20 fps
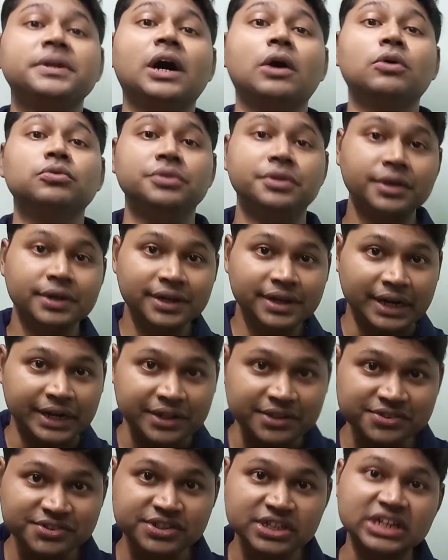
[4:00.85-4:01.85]
down. It
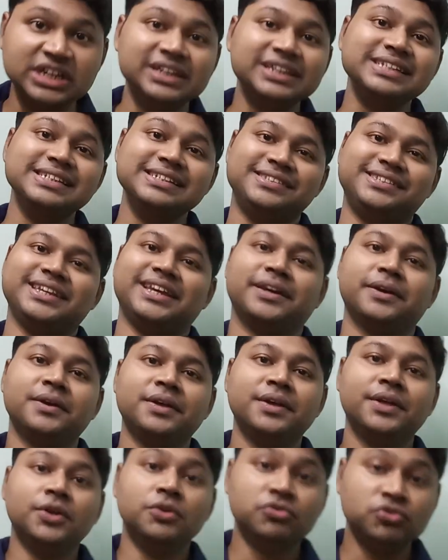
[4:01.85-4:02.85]
is decreasing.
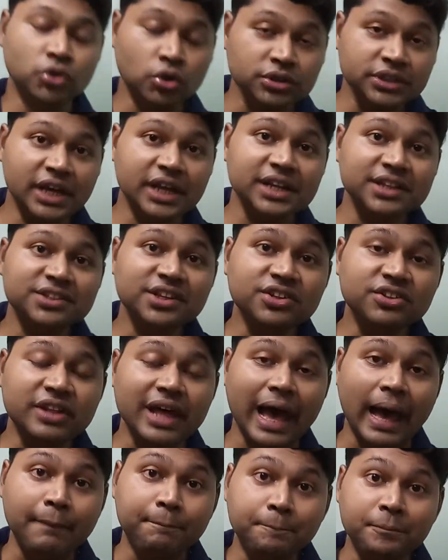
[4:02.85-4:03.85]
So, there is an
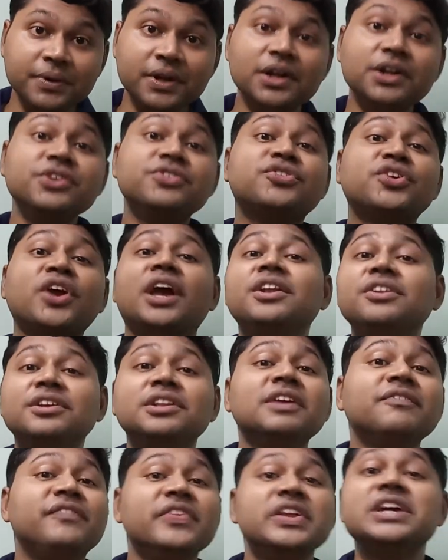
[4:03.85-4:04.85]
apparent change
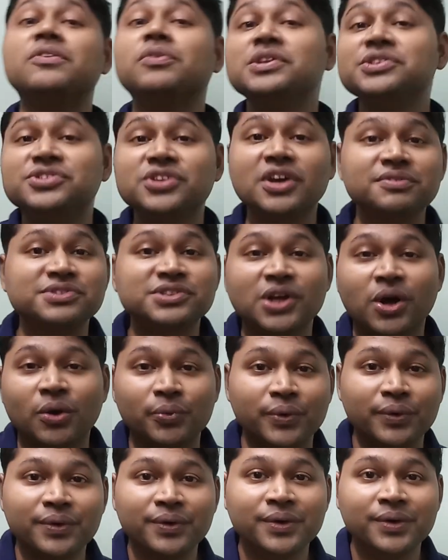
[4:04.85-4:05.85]
in the frequency of
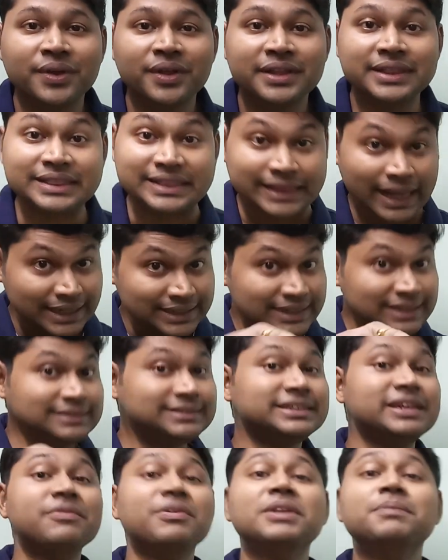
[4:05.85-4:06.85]
sound. That
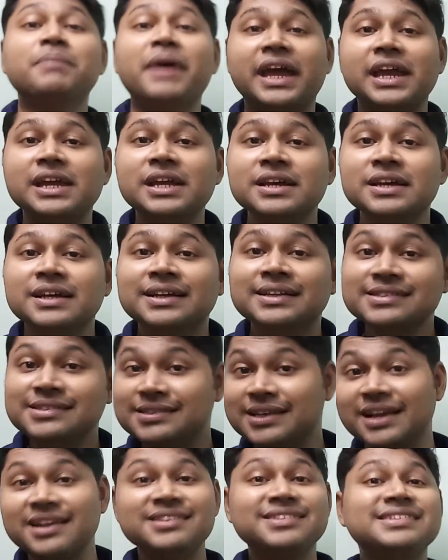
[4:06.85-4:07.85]
is given by
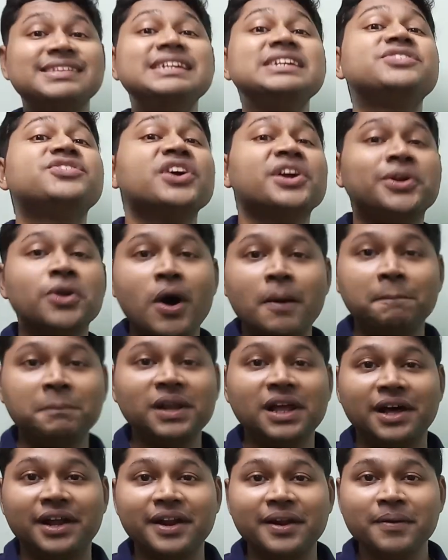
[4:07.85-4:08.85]
Sir C.J.
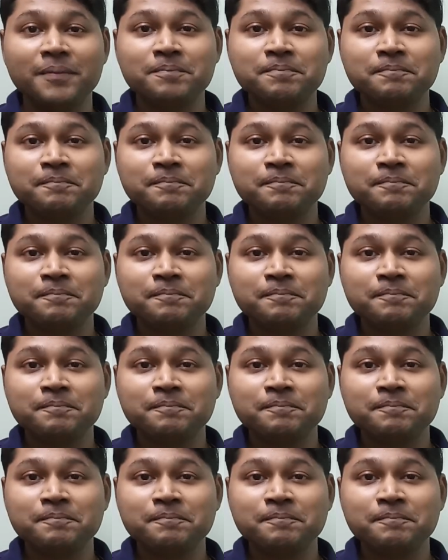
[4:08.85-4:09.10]
Doppler